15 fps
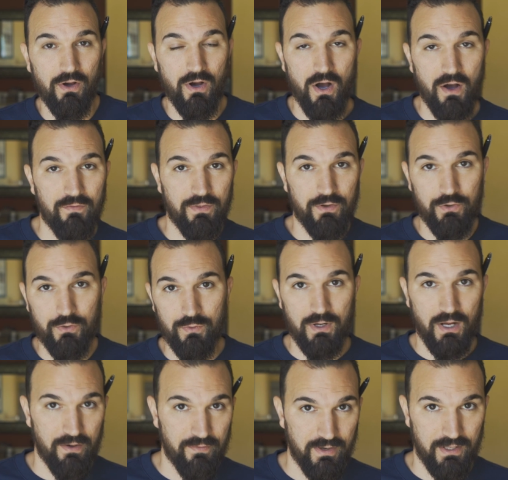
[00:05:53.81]
of the new
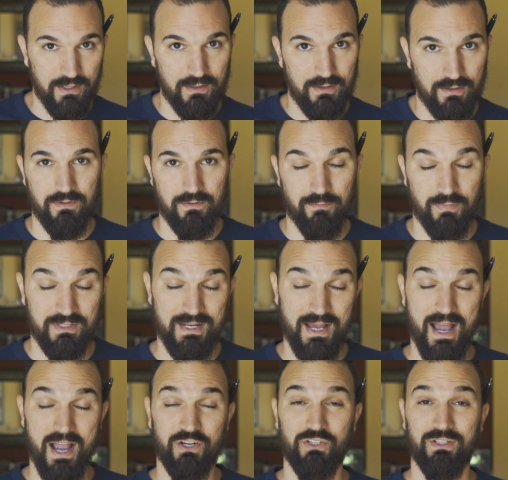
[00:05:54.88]
covenant, but to
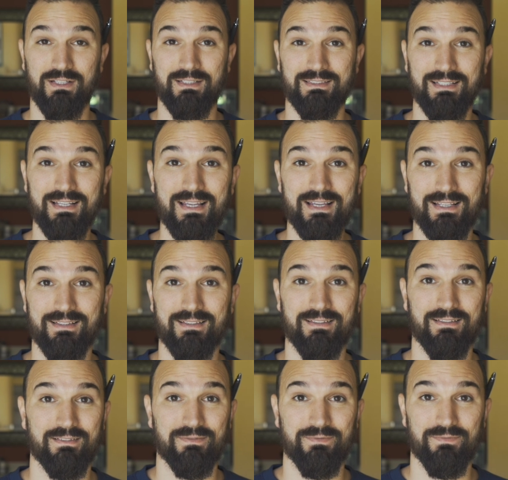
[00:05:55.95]
actually see it,
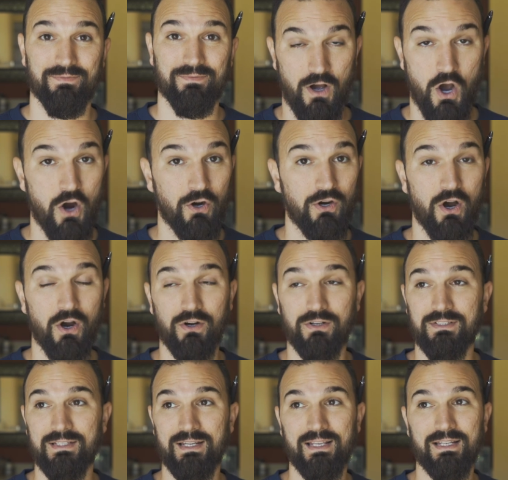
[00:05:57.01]
our
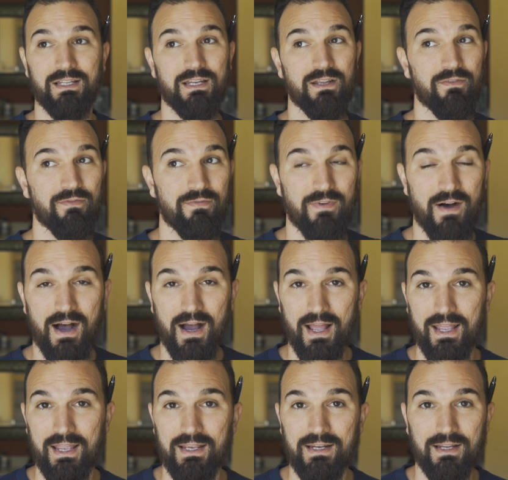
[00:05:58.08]
hearts need
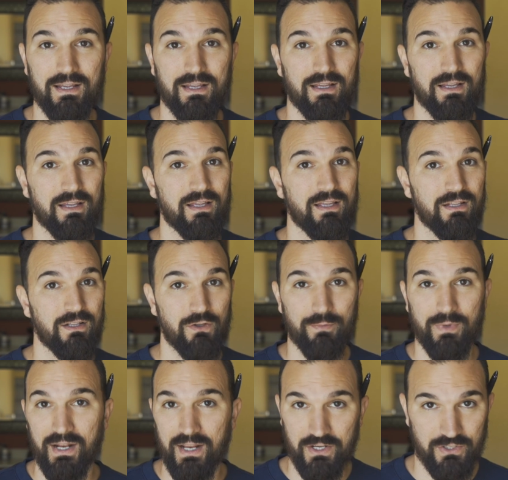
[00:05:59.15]
divine
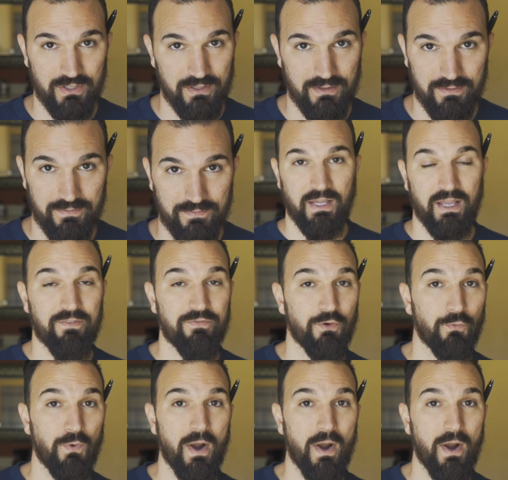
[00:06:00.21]
illumination. If the